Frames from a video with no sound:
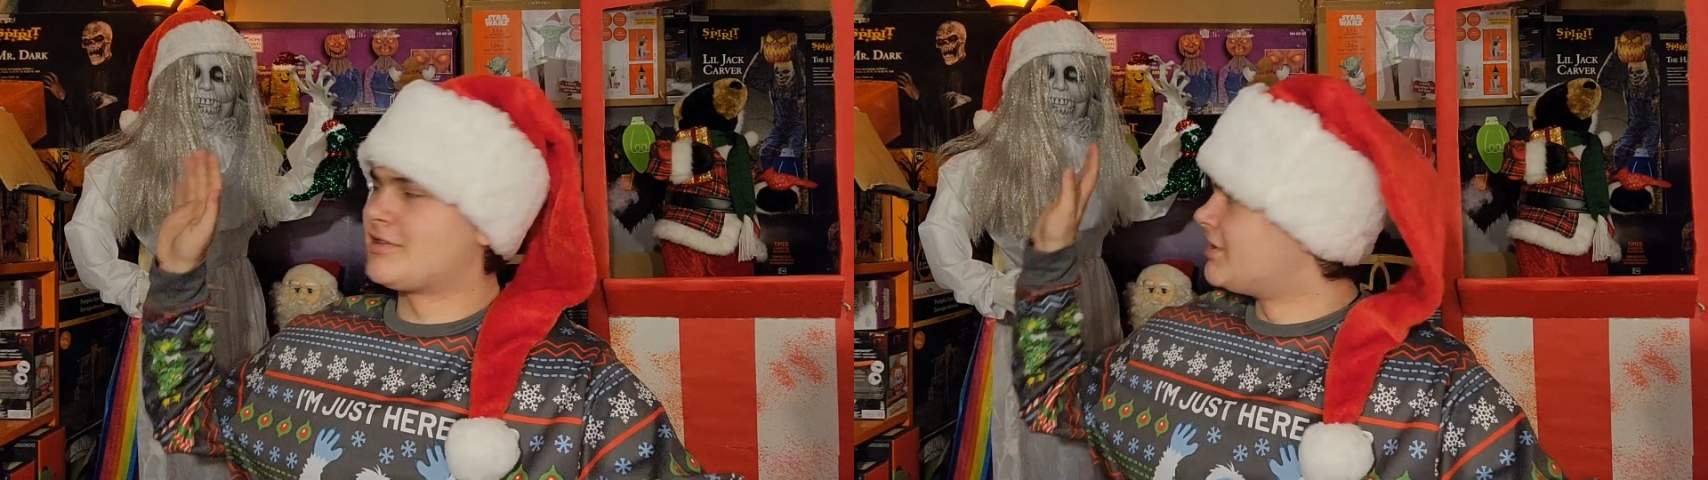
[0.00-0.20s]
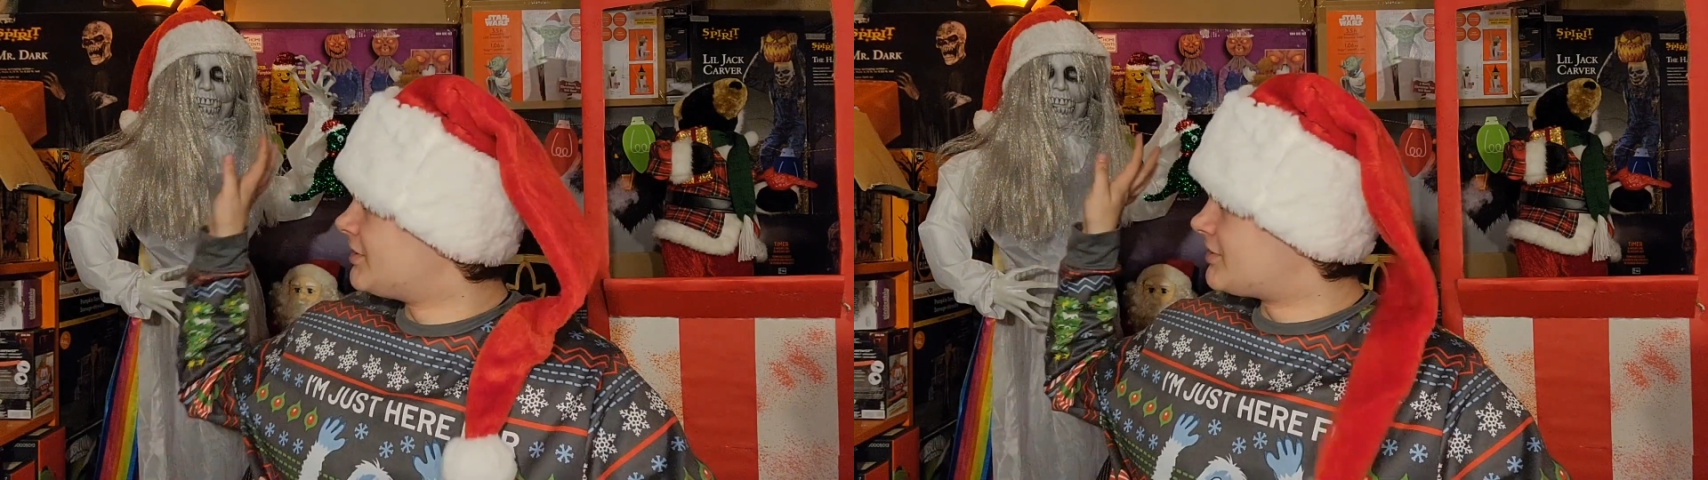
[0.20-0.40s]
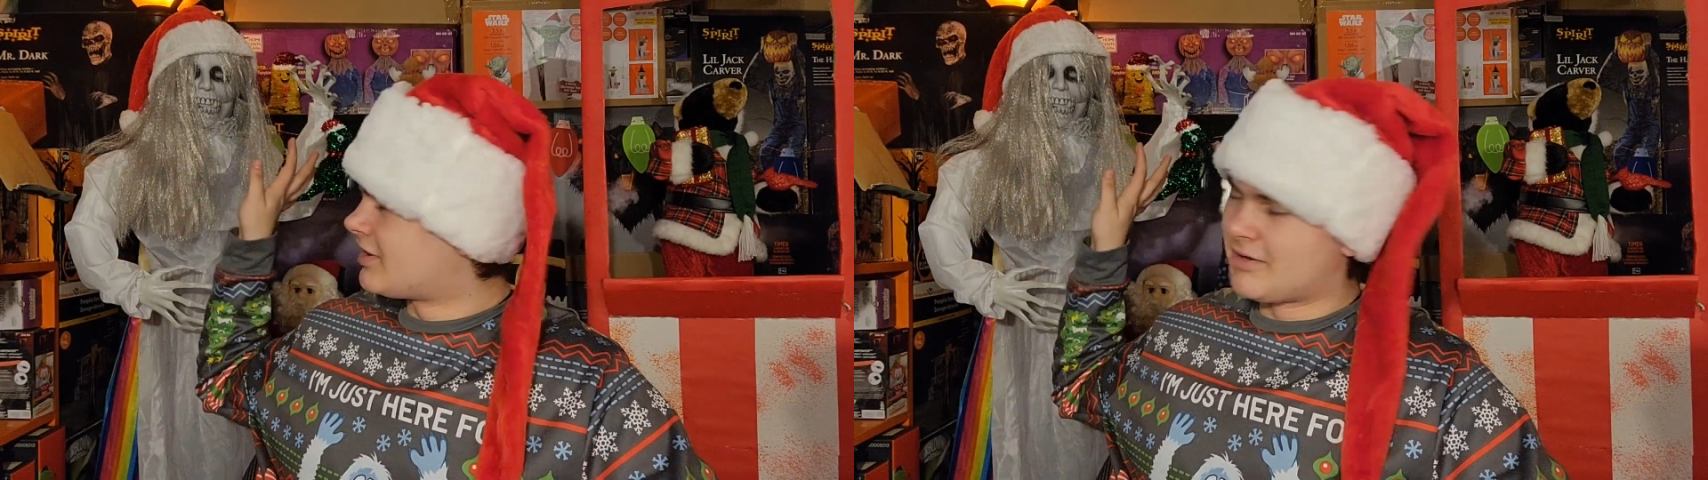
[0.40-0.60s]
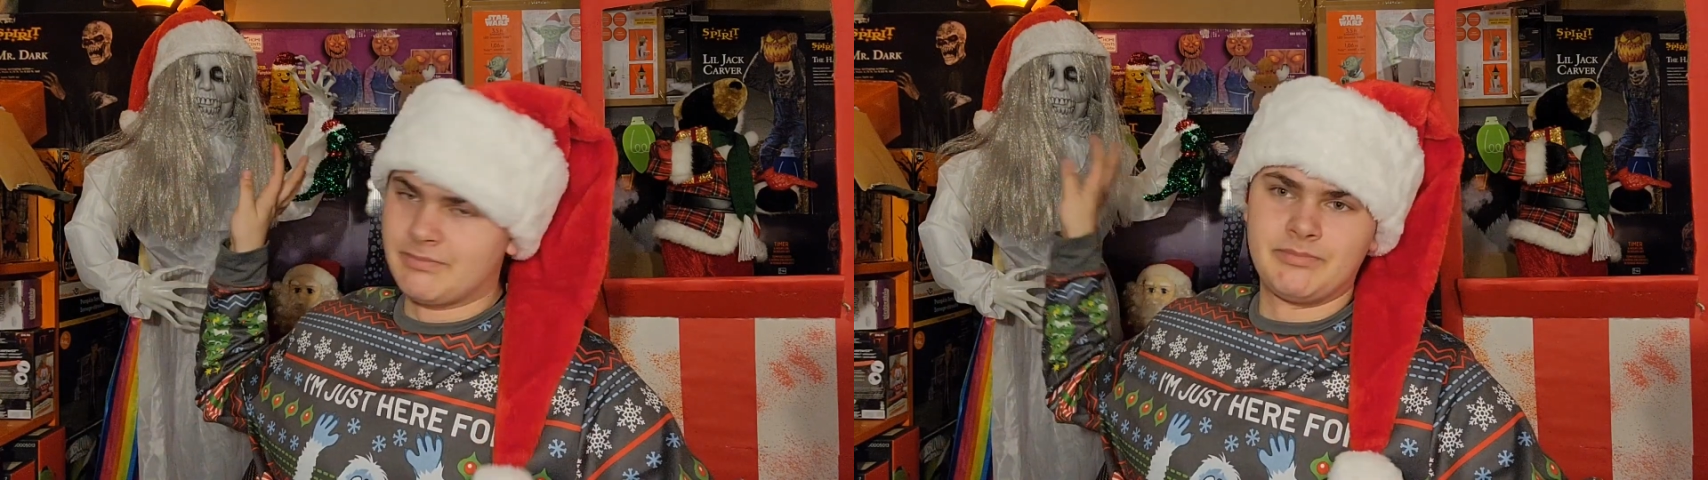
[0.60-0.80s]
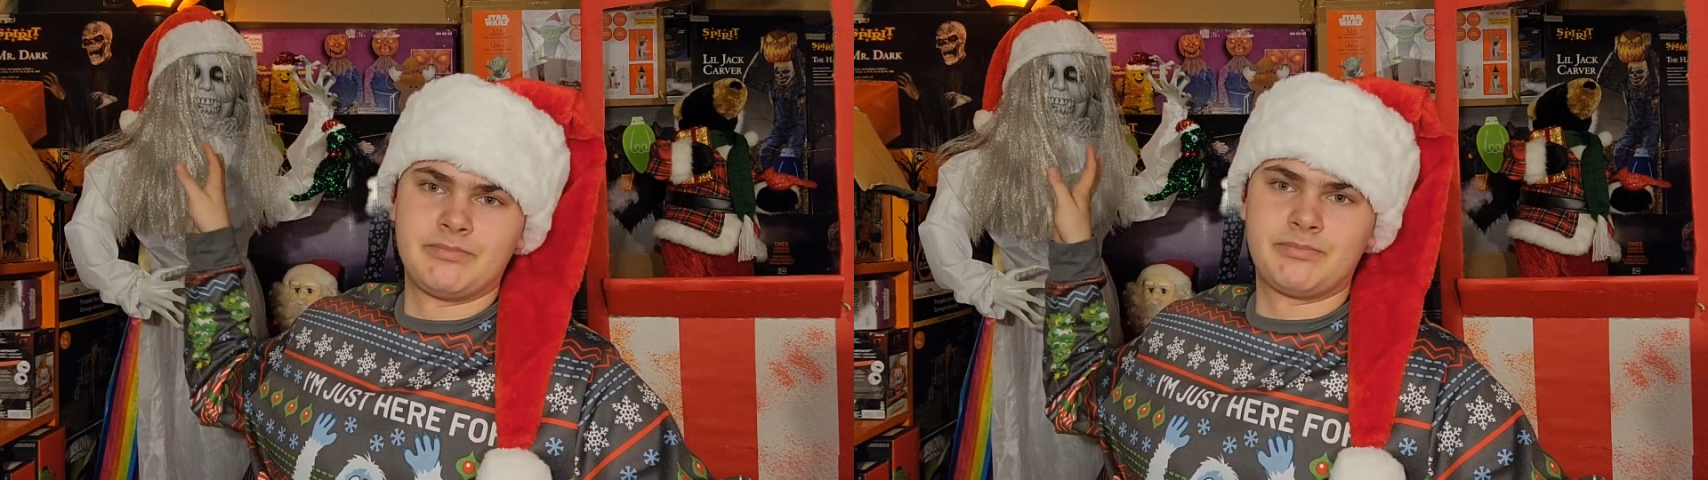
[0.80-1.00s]
She's a
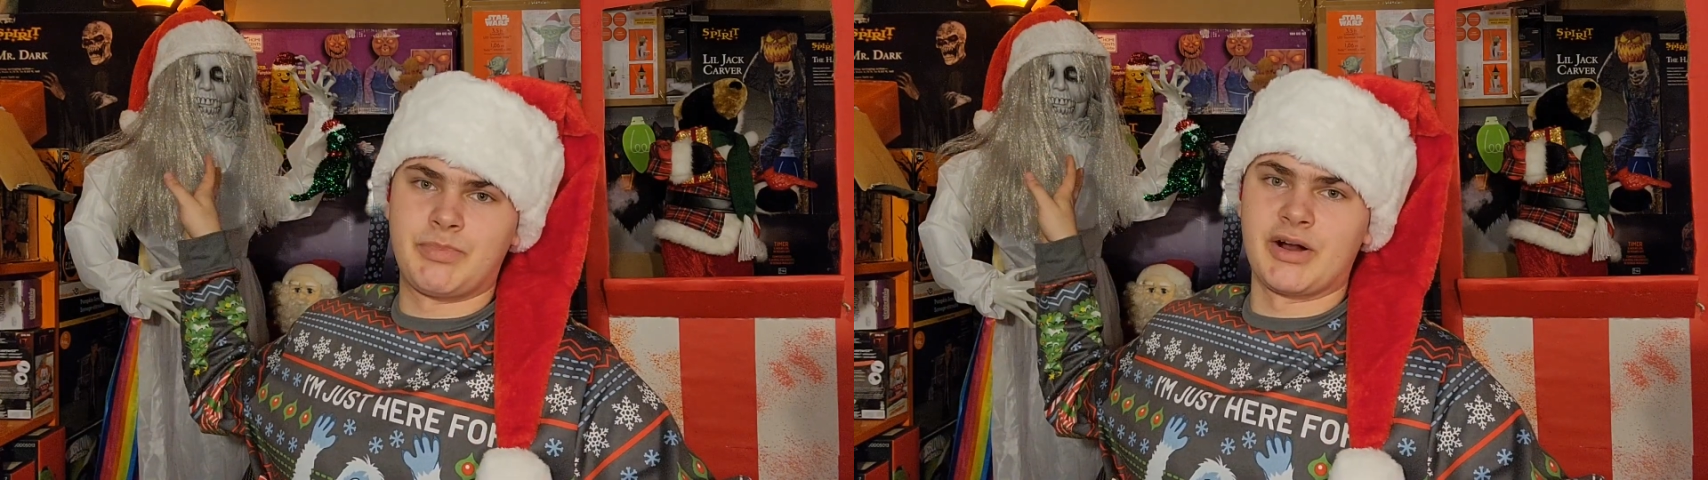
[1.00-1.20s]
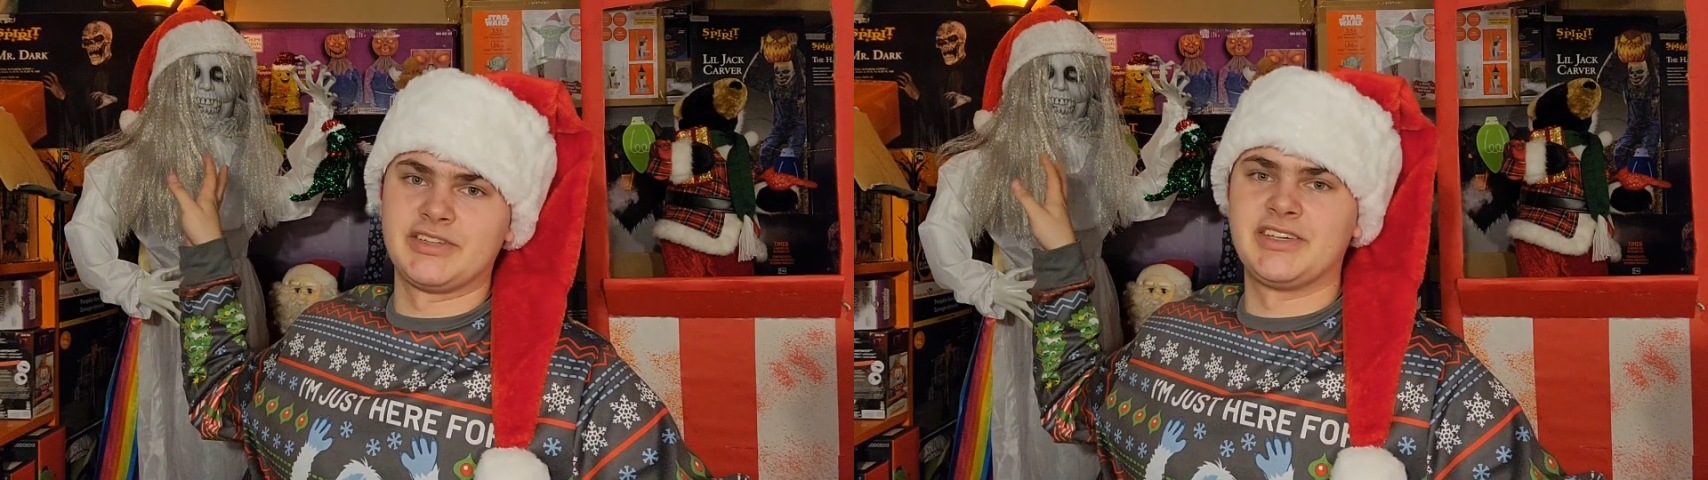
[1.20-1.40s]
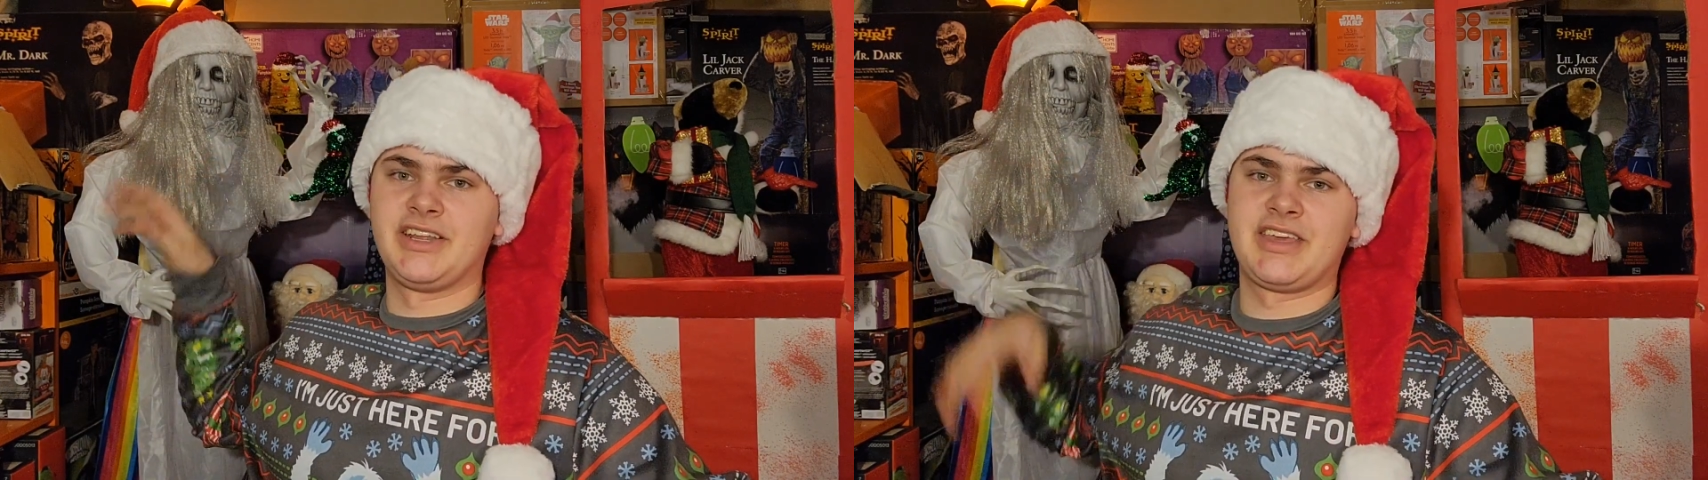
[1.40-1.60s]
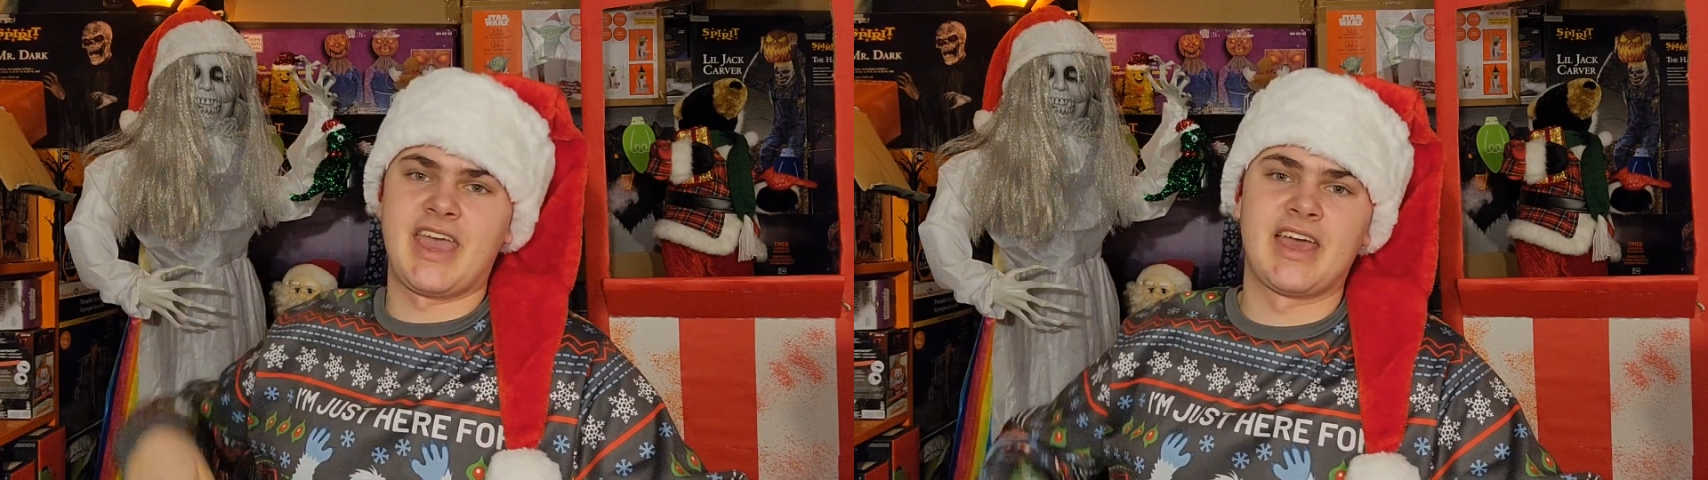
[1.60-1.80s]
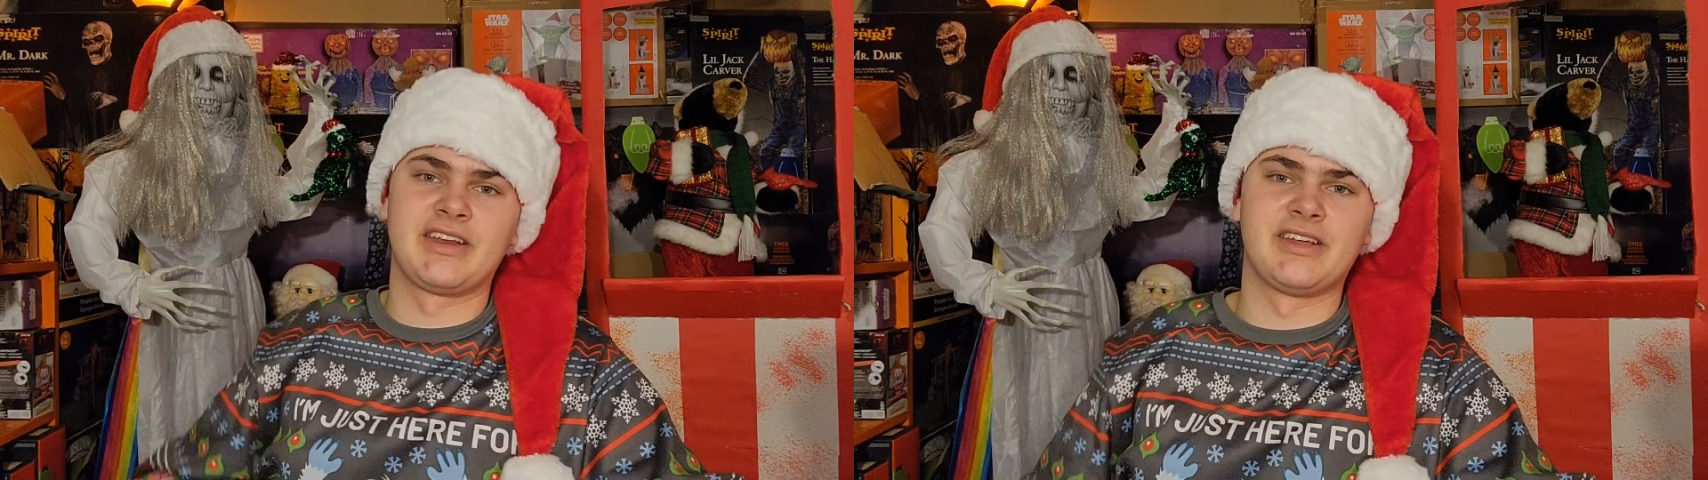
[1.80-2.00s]
Party City
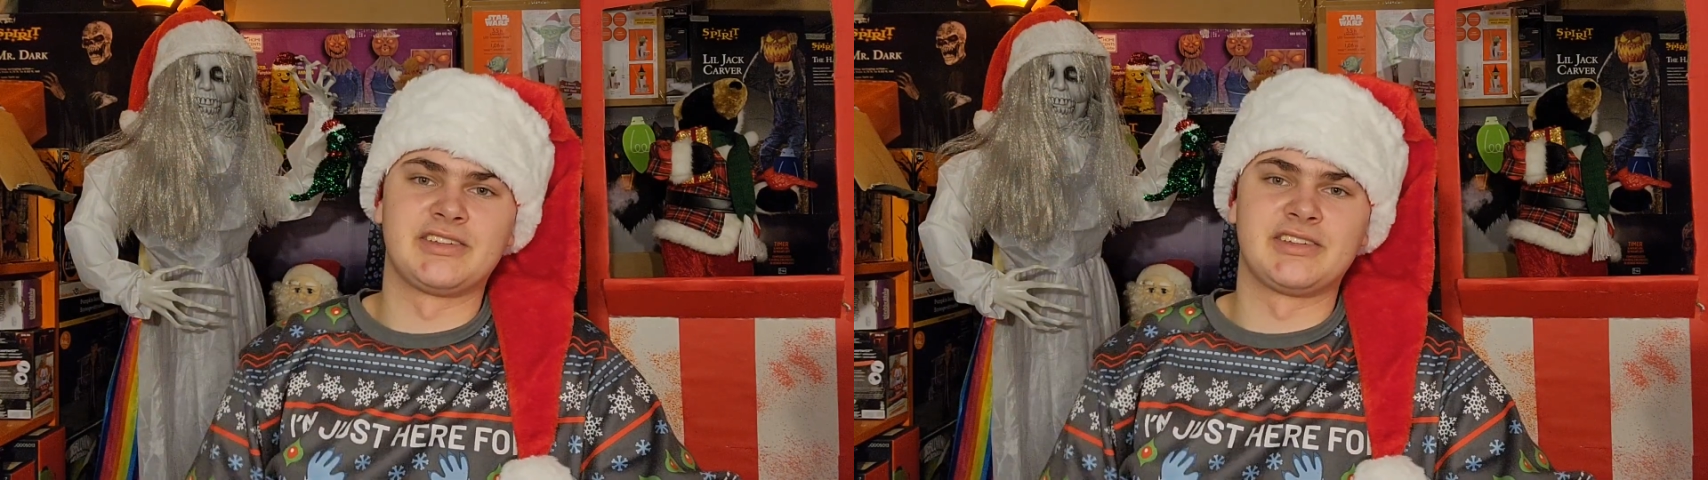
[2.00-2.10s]
Canada